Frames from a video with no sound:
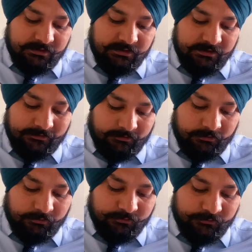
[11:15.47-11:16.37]
and
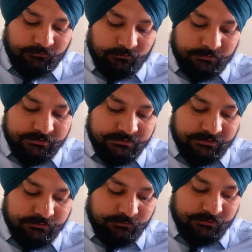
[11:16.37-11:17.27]
are therefore
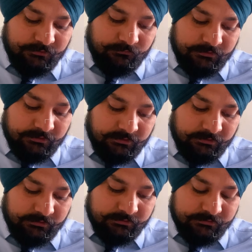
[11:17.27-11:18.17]
basic to the
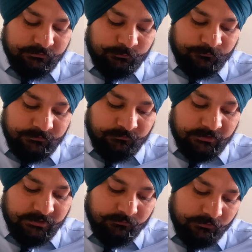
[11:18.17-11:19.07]
workings of the
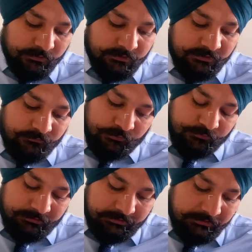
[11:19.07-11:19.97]
very world in which
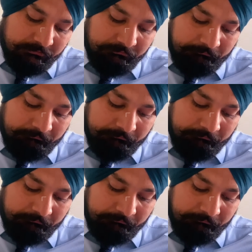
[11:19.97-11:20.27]
we live.